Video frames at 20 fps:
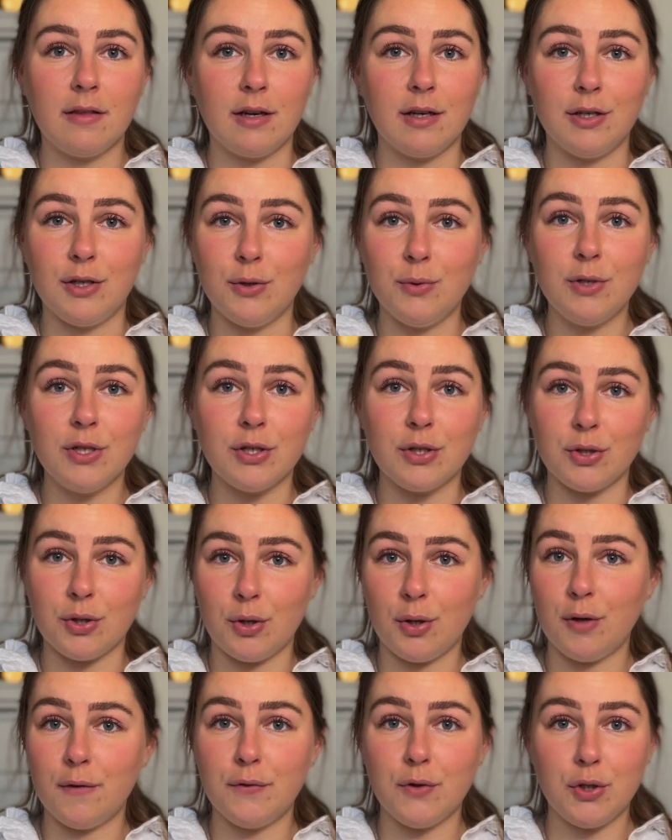that you
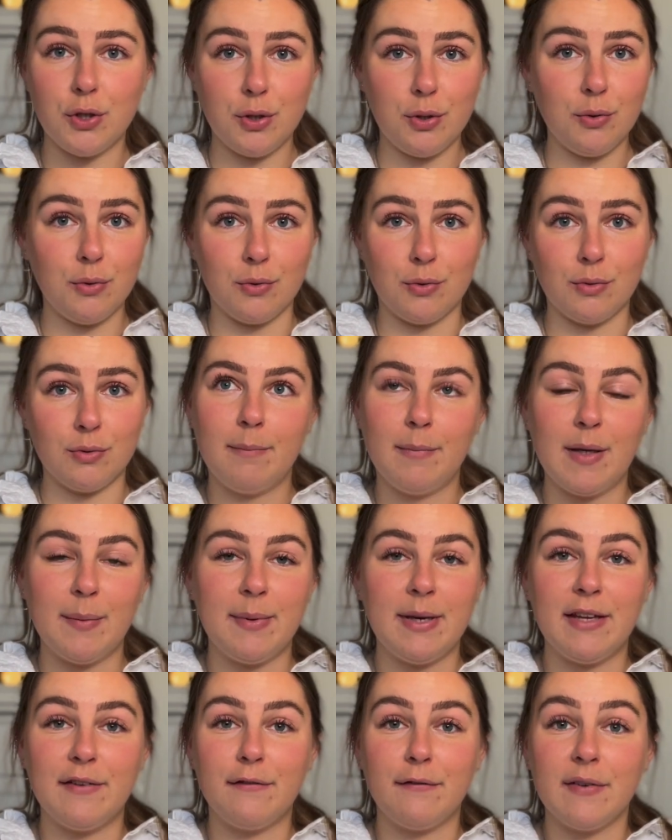deserve too.
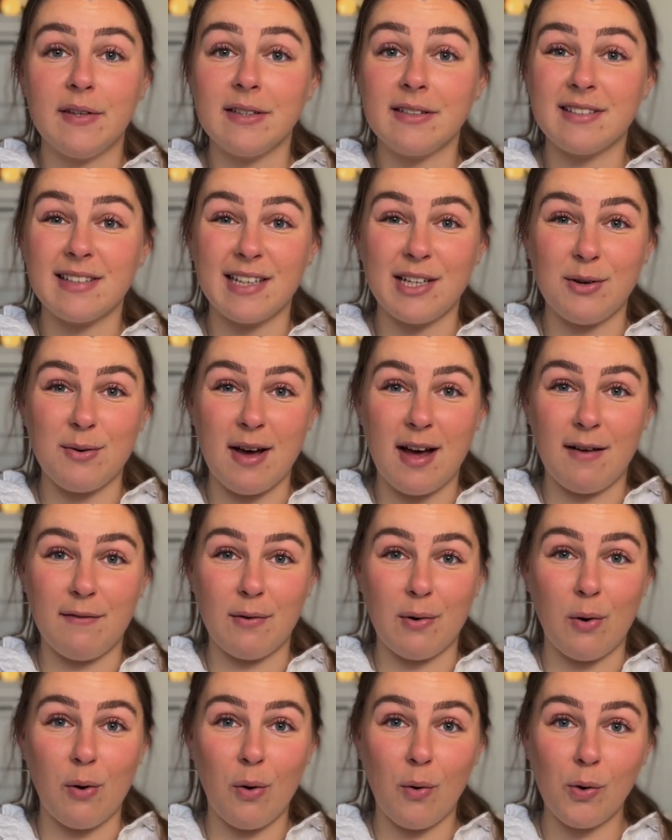Maybe it feels like you have
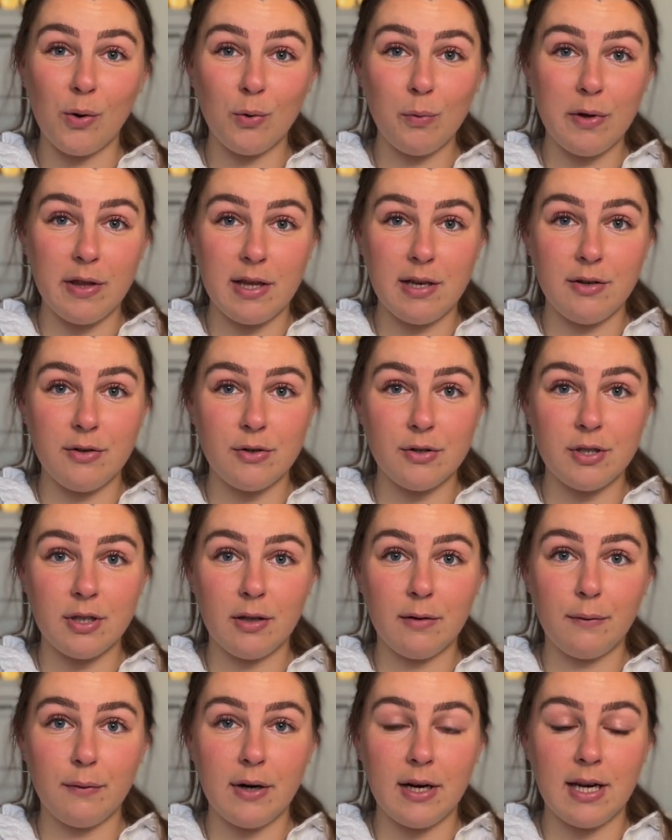a hole within
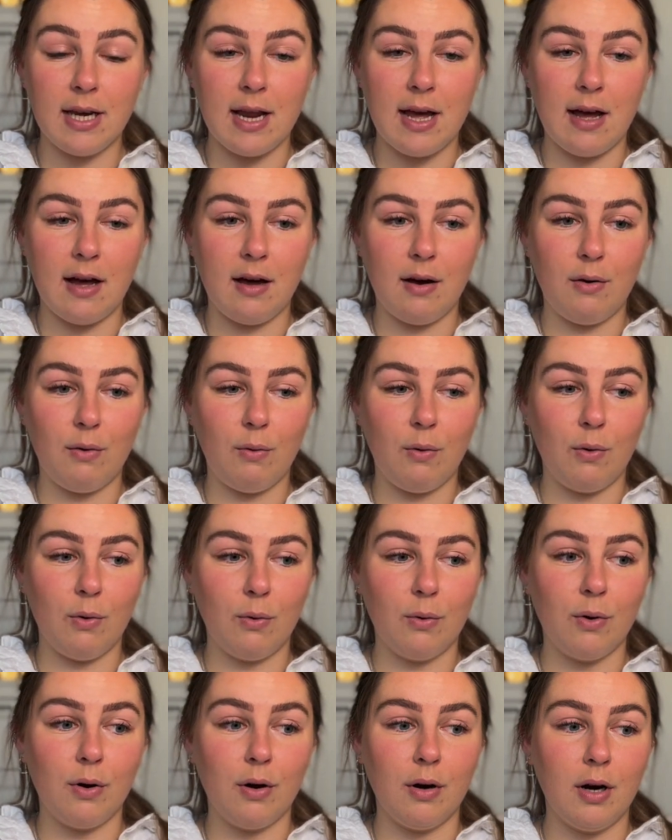yourself right now,
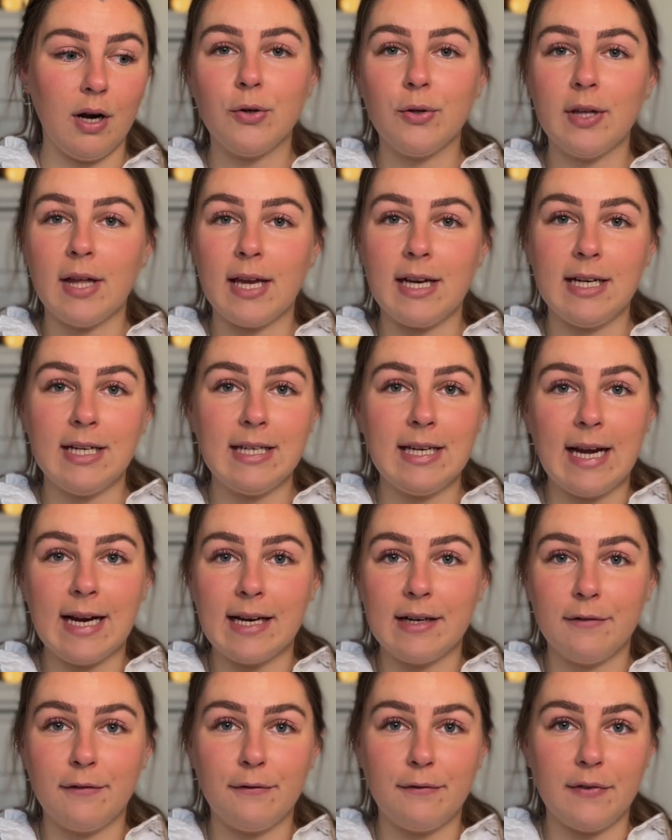or you're letting
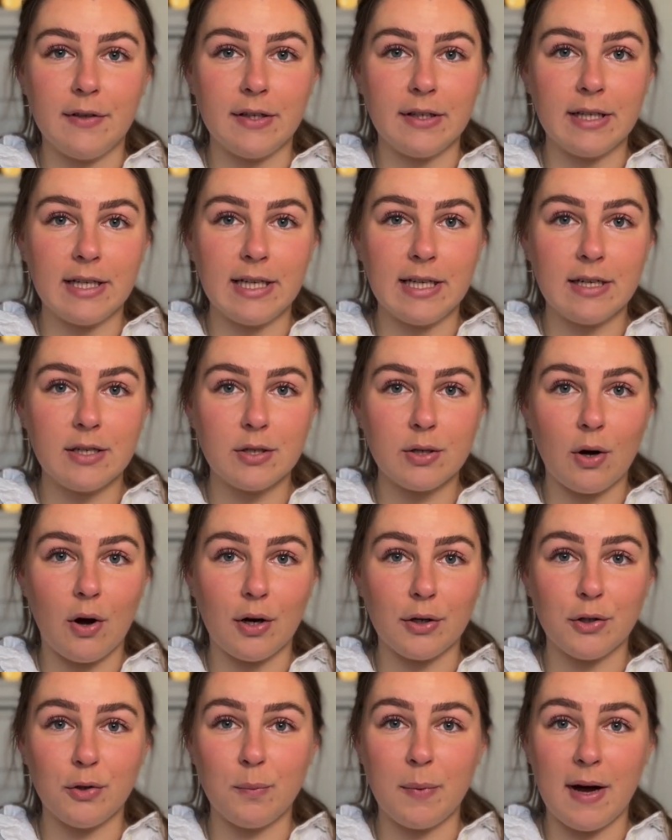negative feelings
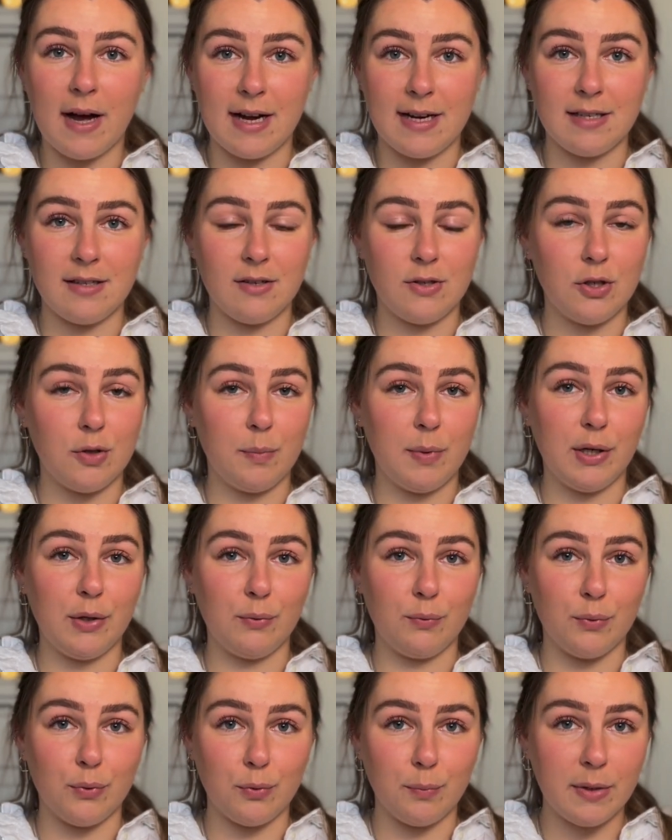occupy such a big
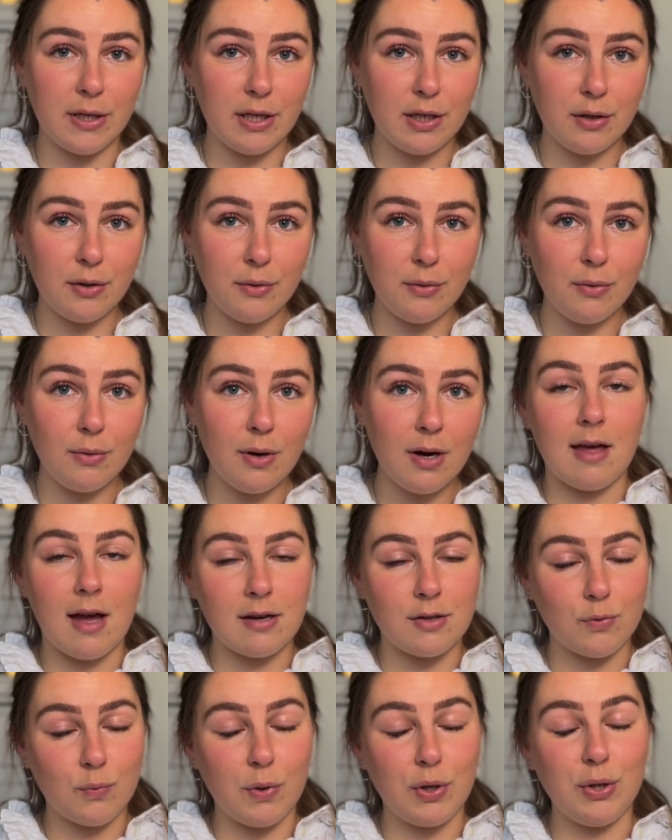room in you.
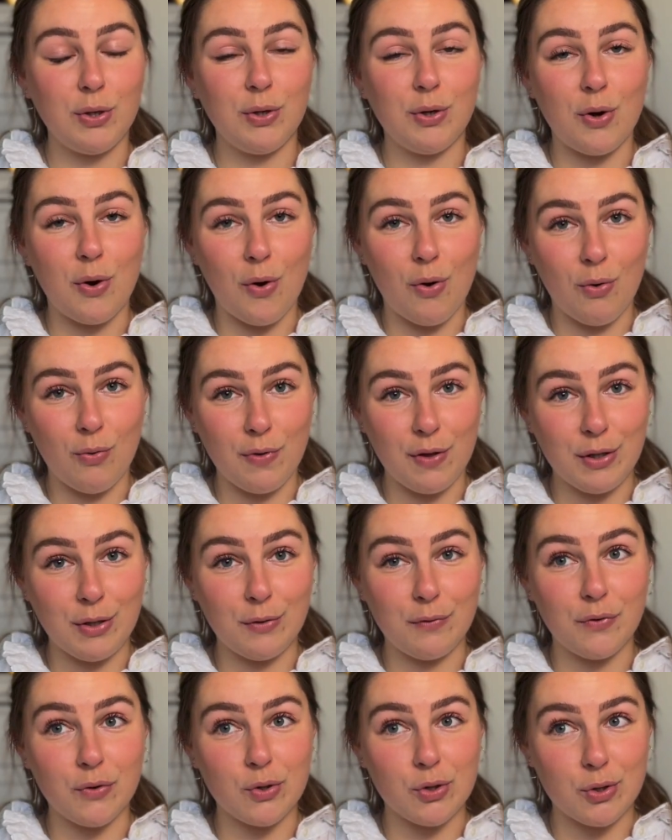That's when you know that you
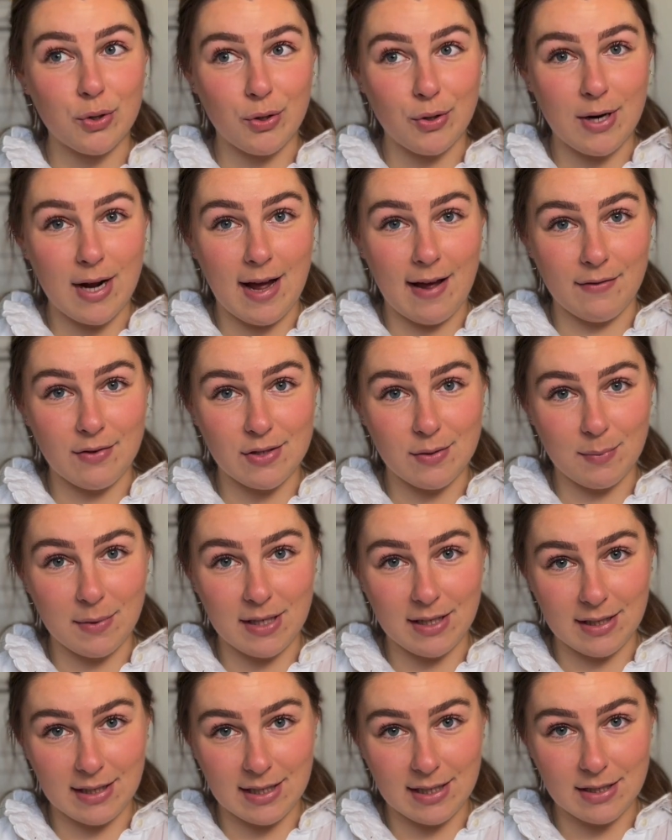for sure have some
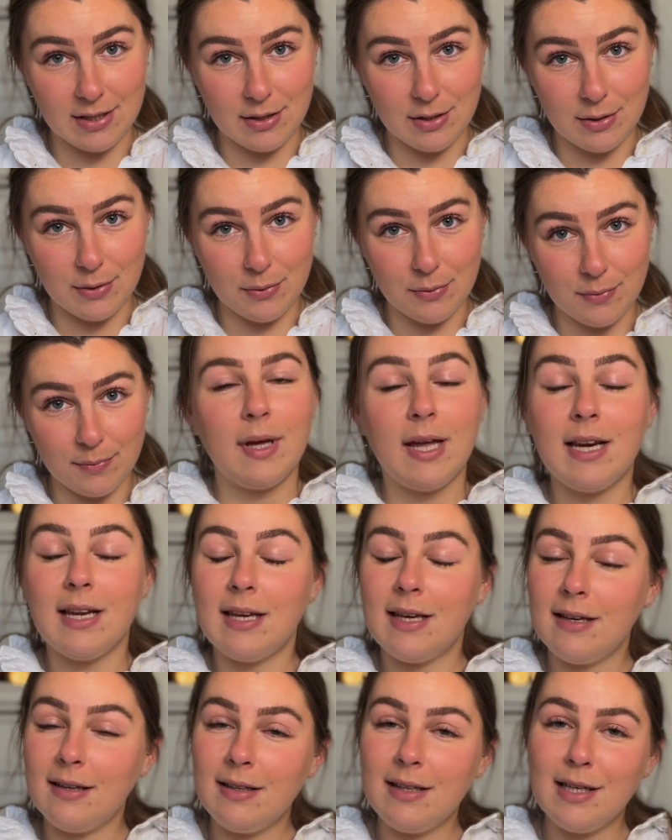healing to do. And
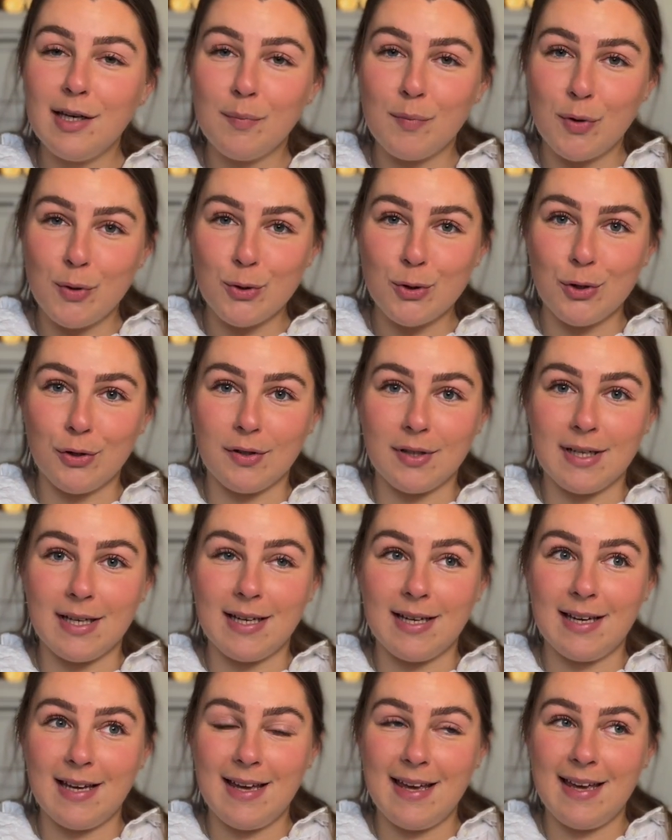healing
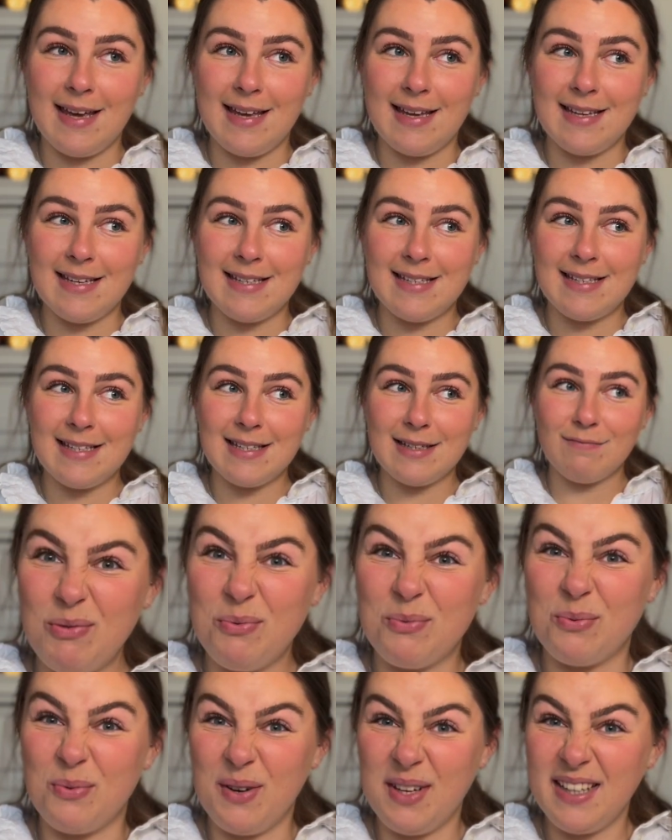emotionally is
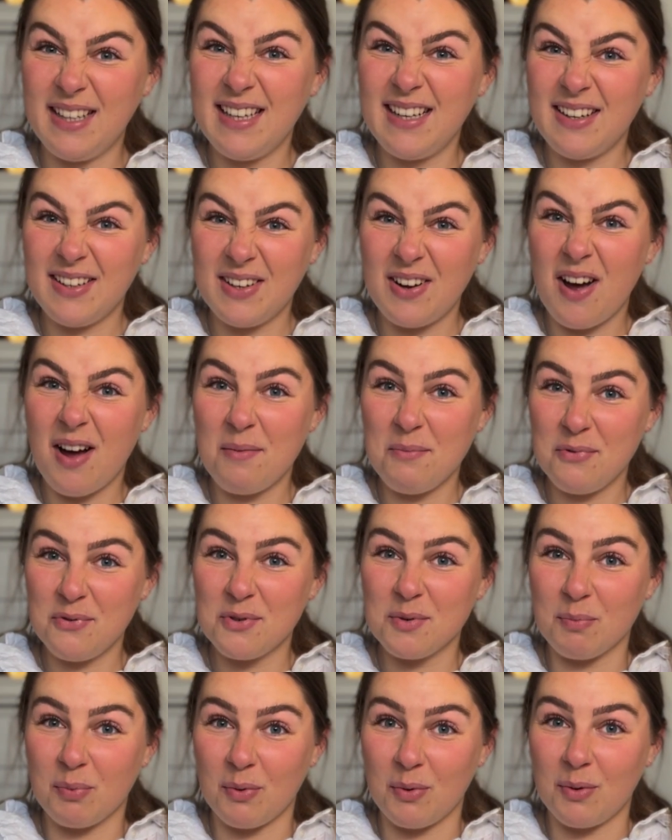really
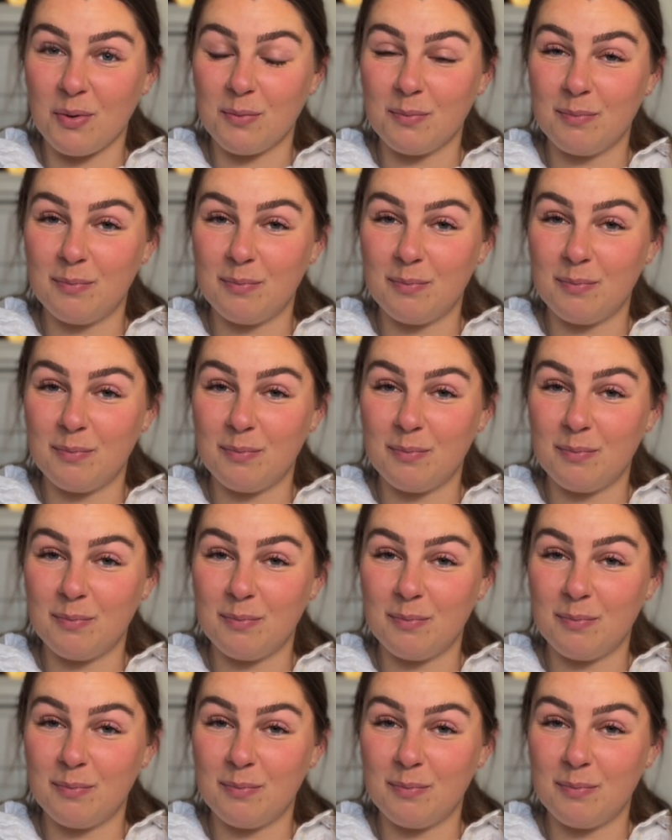uncomfortable,